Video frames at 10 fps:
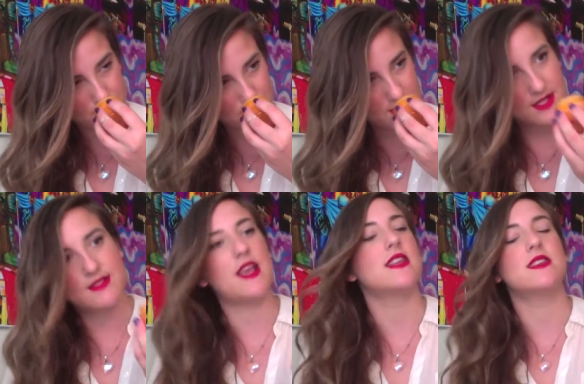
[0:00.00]
The
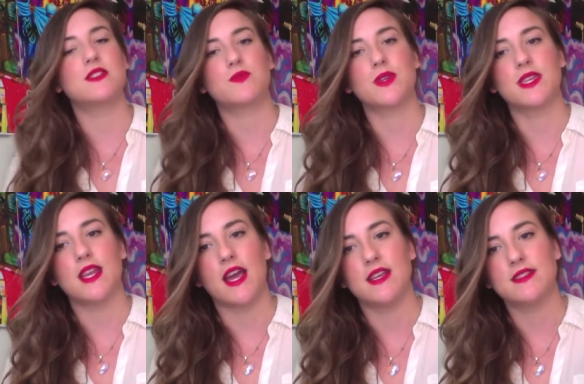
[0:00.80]
scent is really
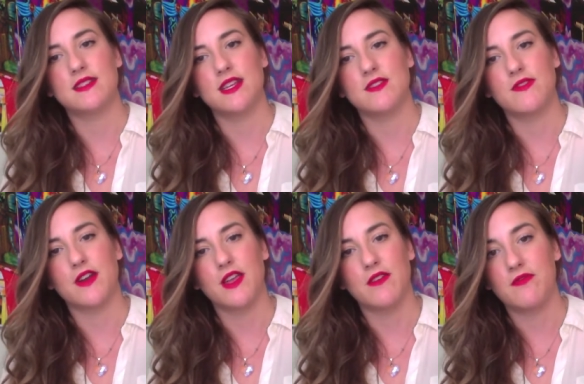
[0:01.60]
nice. It's
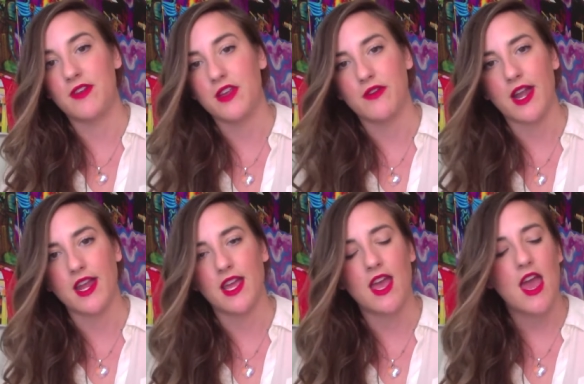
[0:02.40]
very
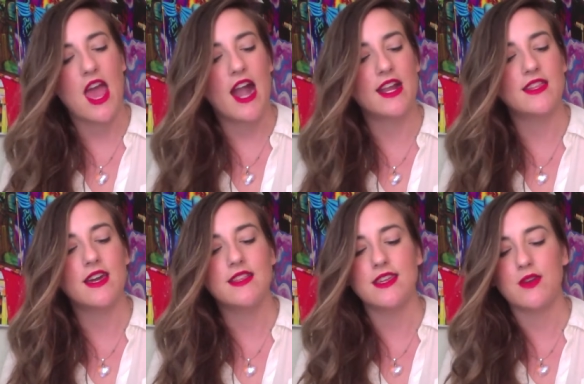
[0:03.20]
invigorating. And I
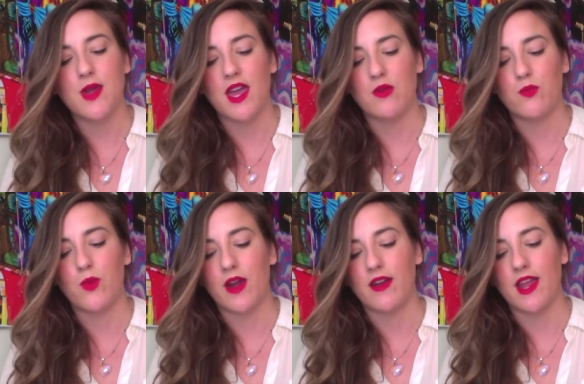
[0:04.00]
like that you can
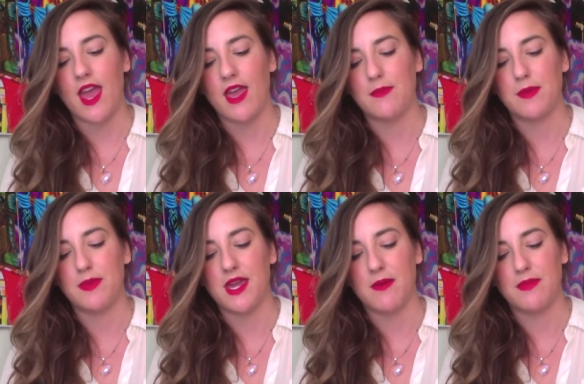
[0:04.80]
wear it AM and
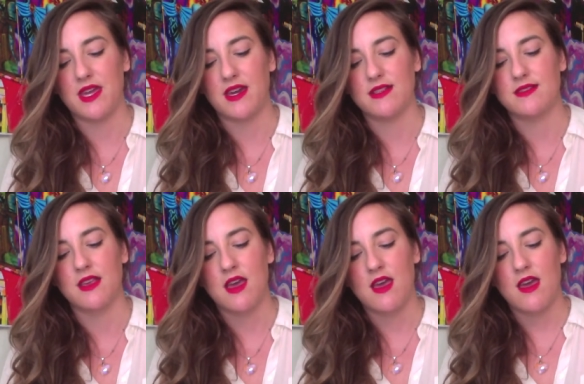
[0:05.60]
PM because
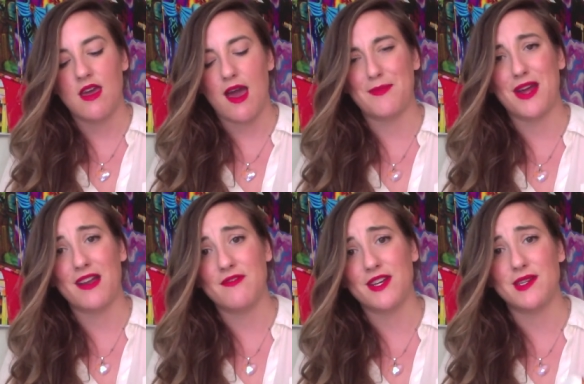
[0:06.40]
I'm
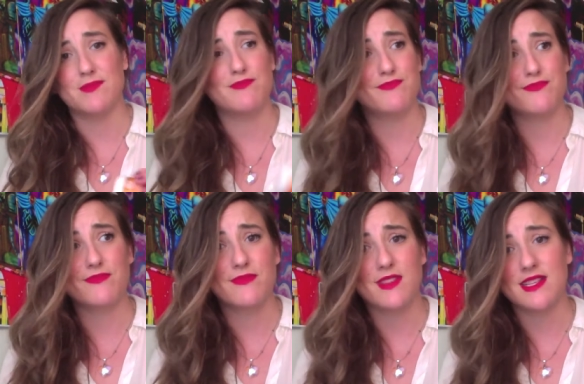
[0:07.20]
kind of a
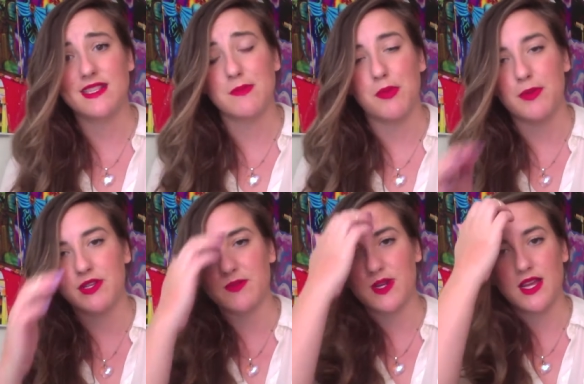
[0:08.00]
simple
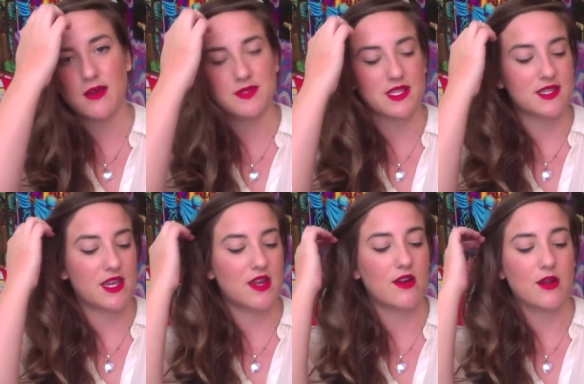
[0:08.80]
person when it comes to
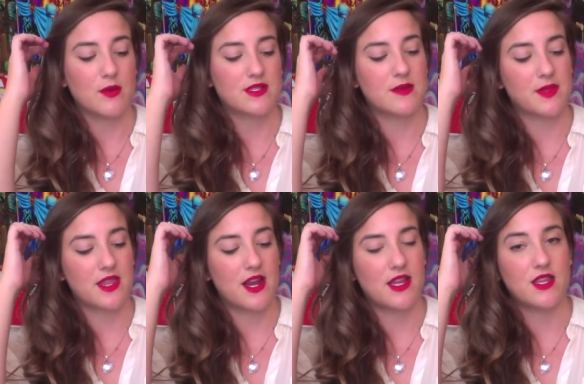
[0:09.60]
skincare and I want something
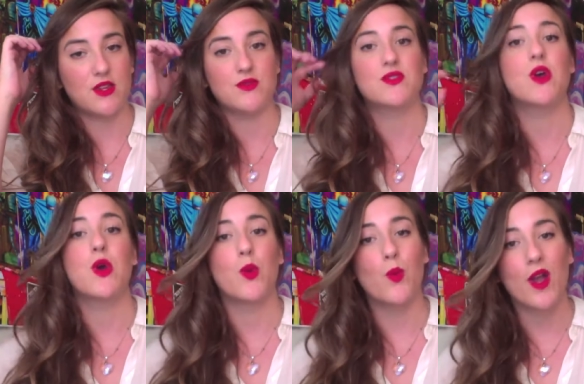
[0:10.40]
that I can use
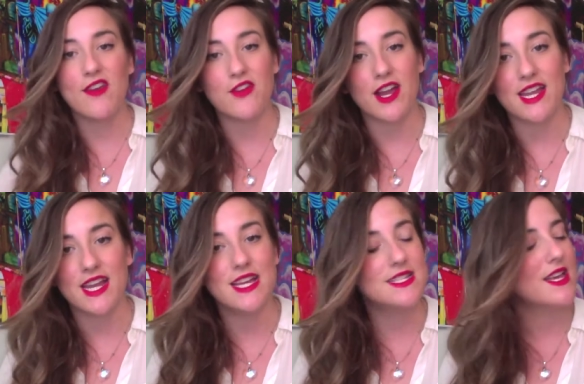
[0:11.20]
whenever I
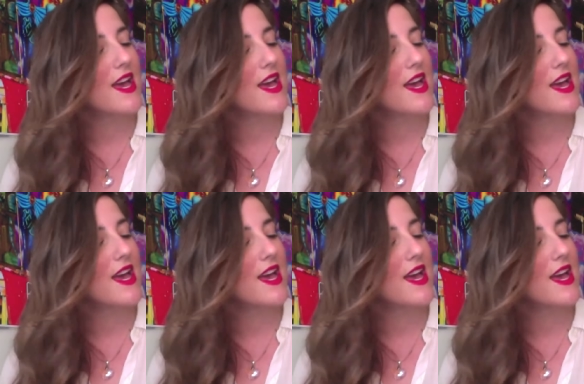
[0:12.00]
need it.